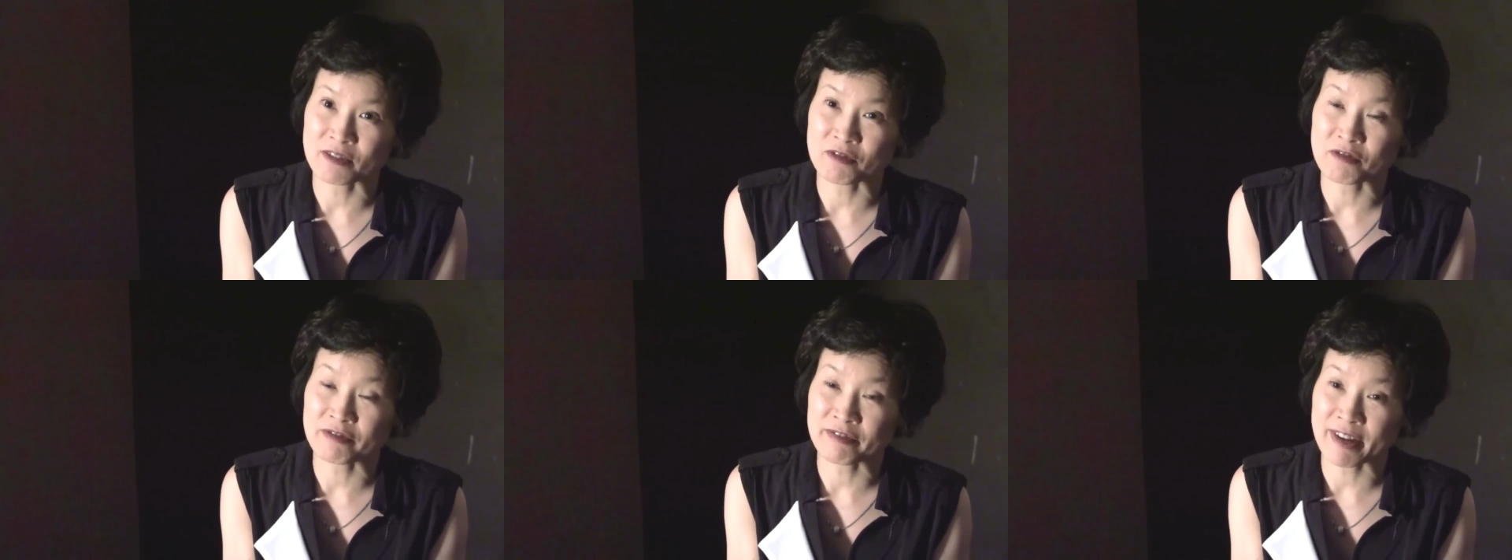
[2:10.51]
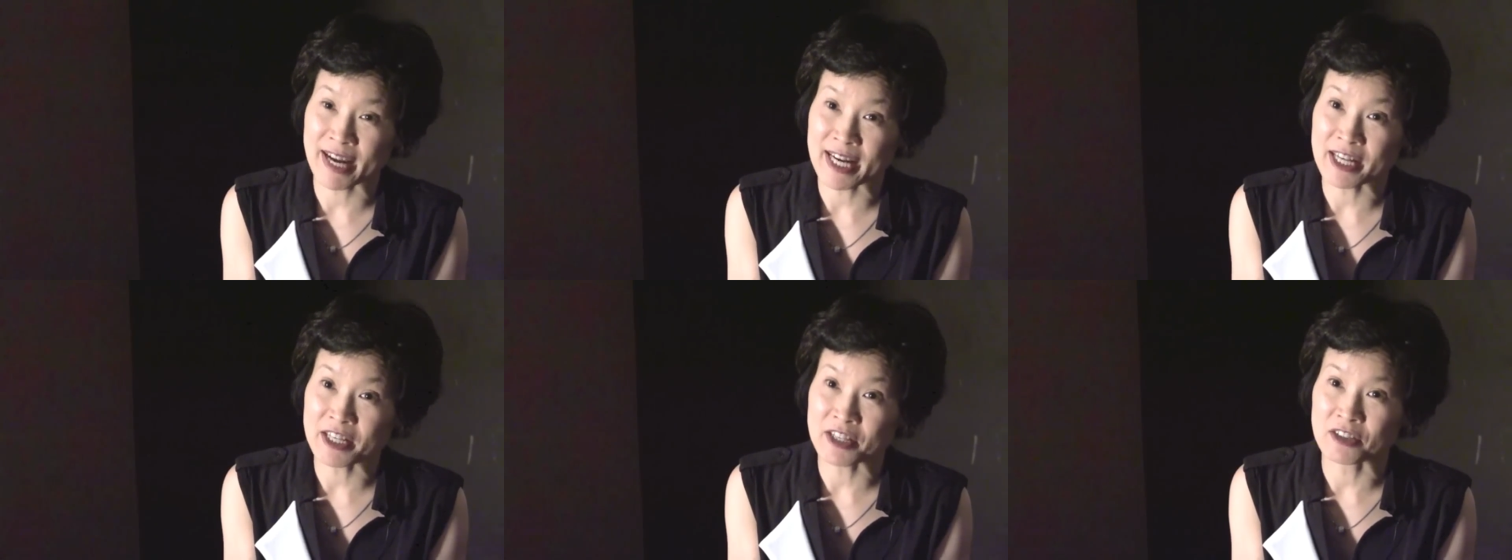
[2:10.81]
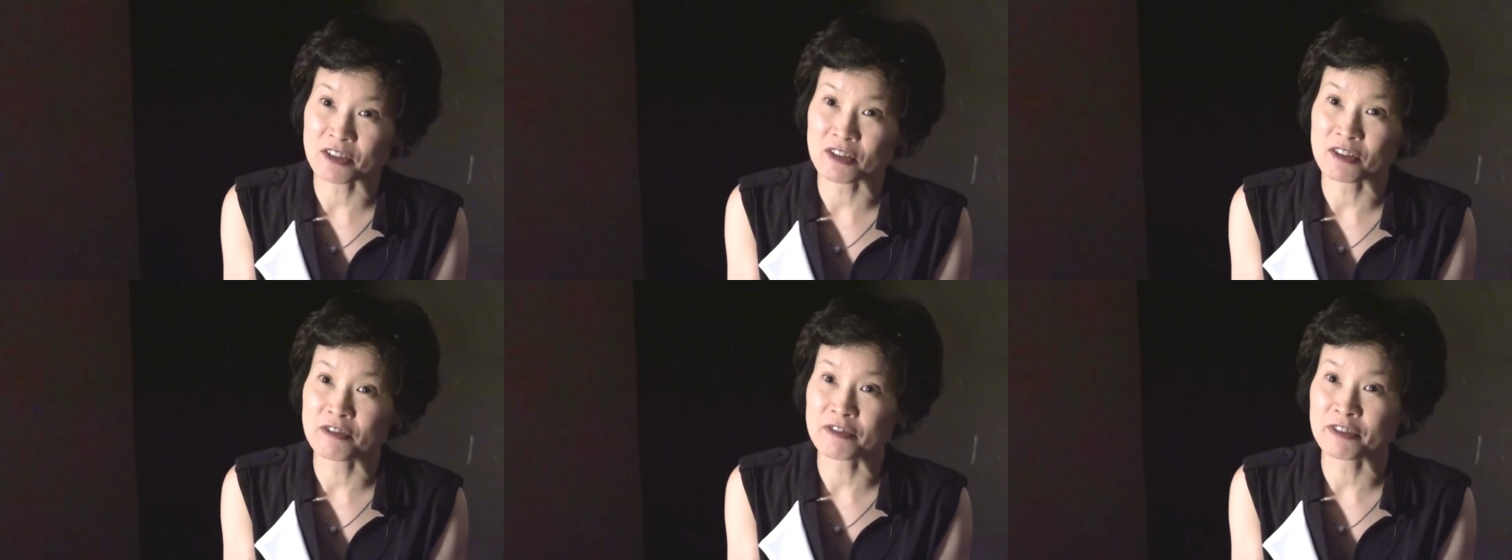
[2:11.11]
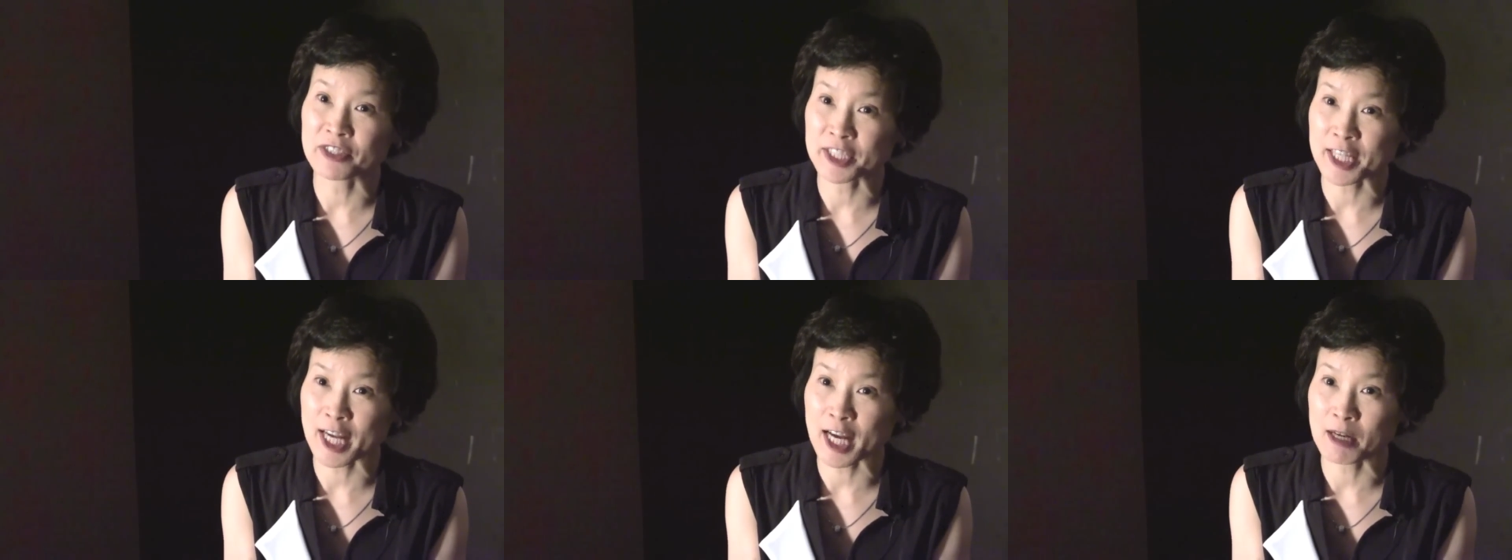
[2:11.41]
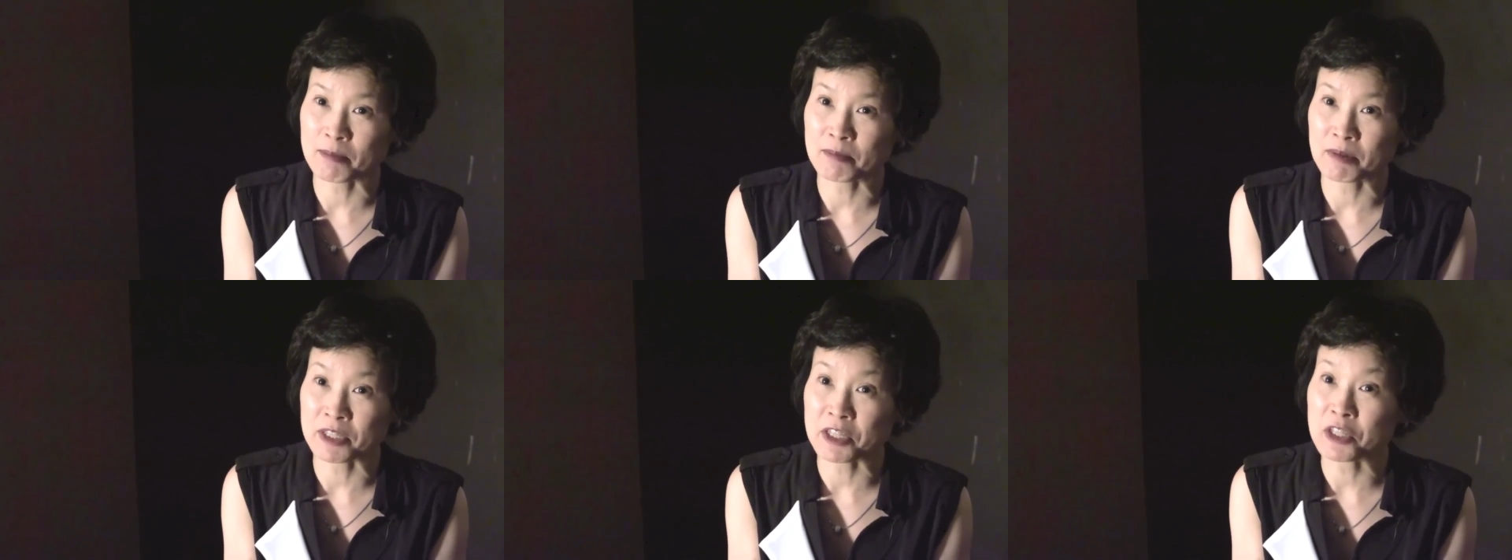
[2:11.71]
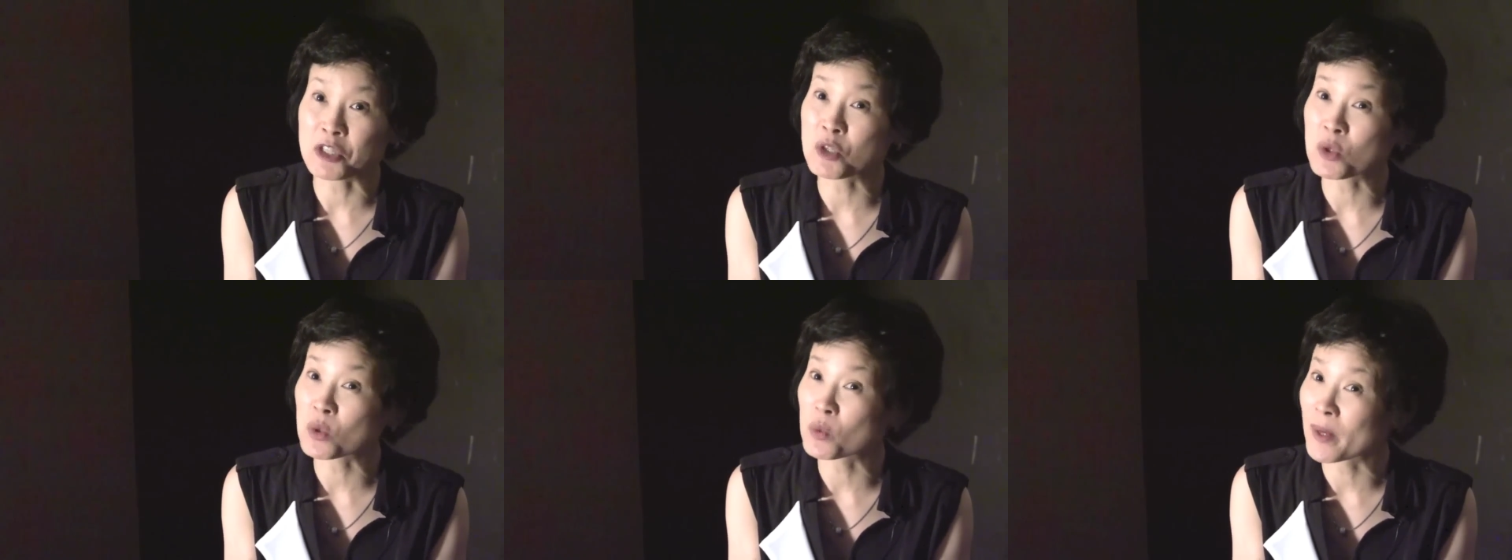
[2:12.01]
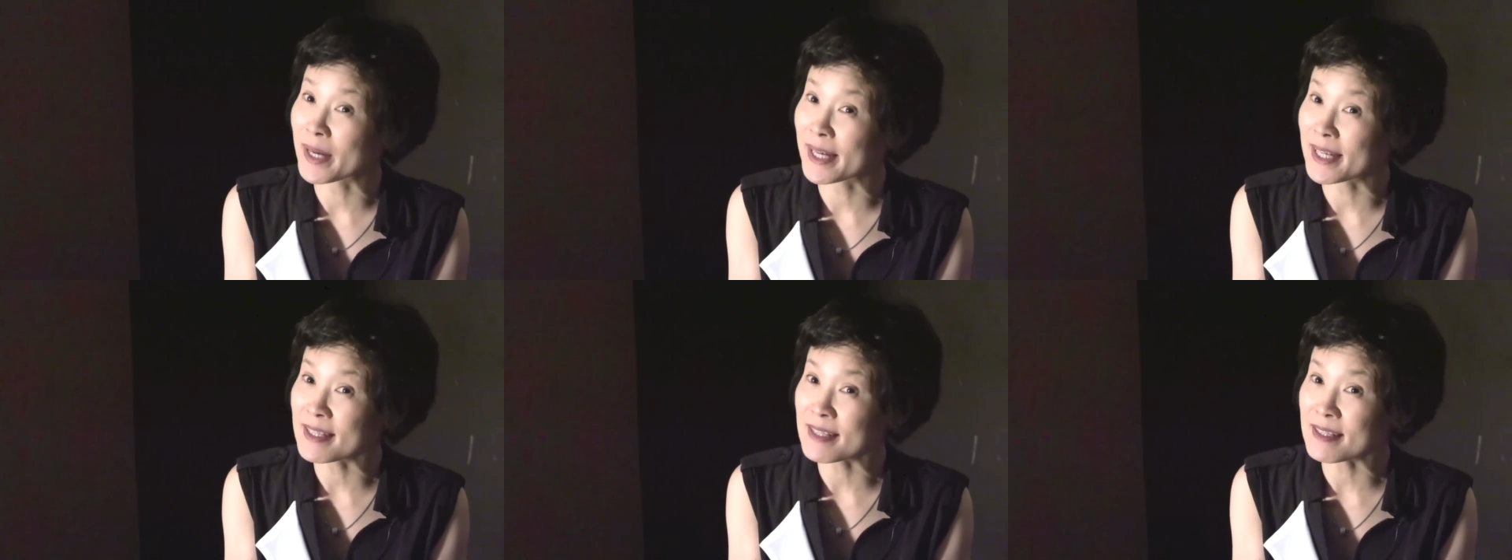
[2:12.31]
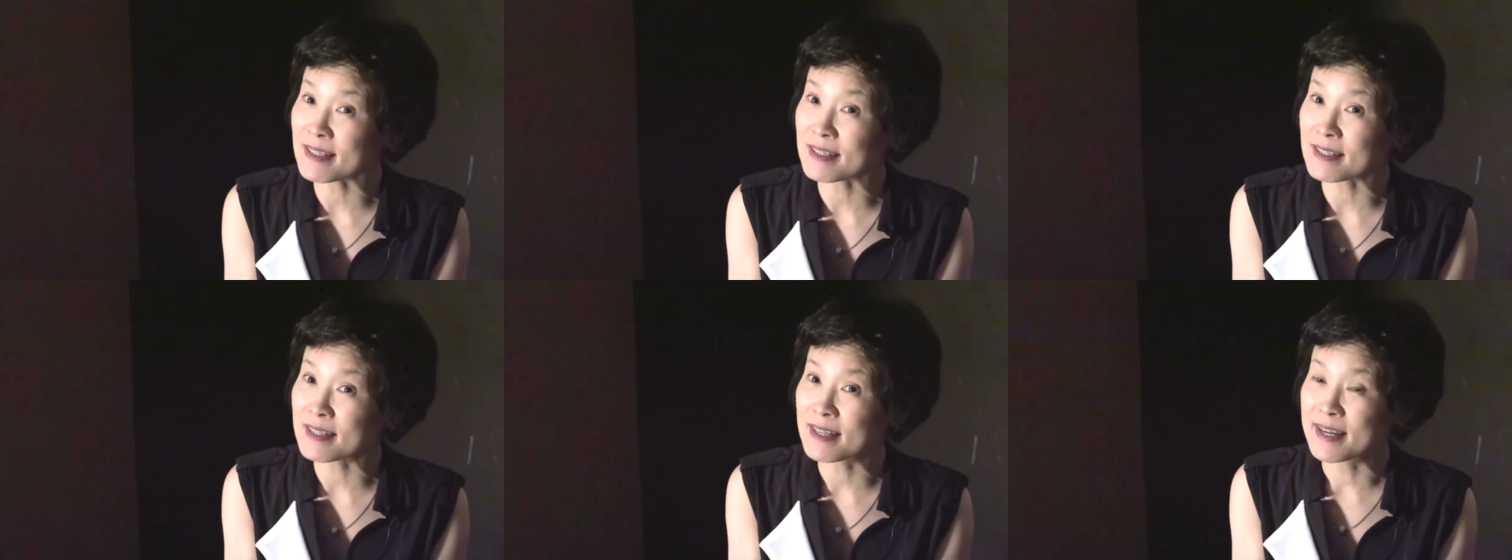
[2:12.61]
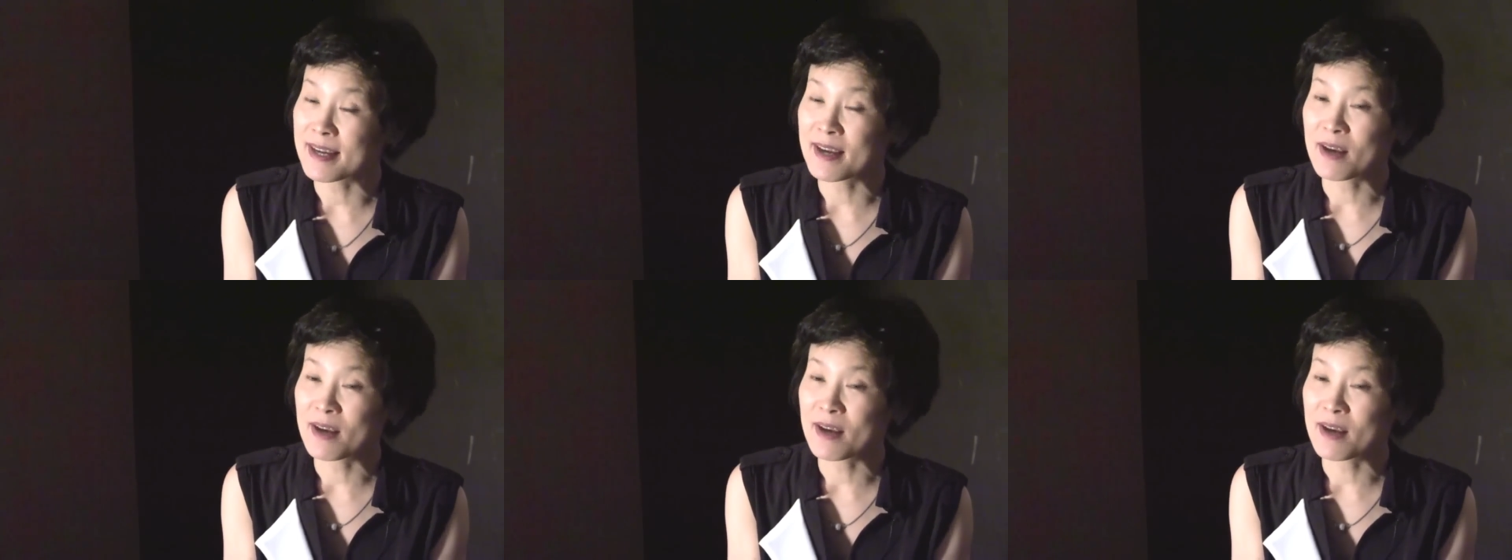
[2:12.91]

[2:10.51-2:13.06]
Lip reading: value for Taobao in two ways.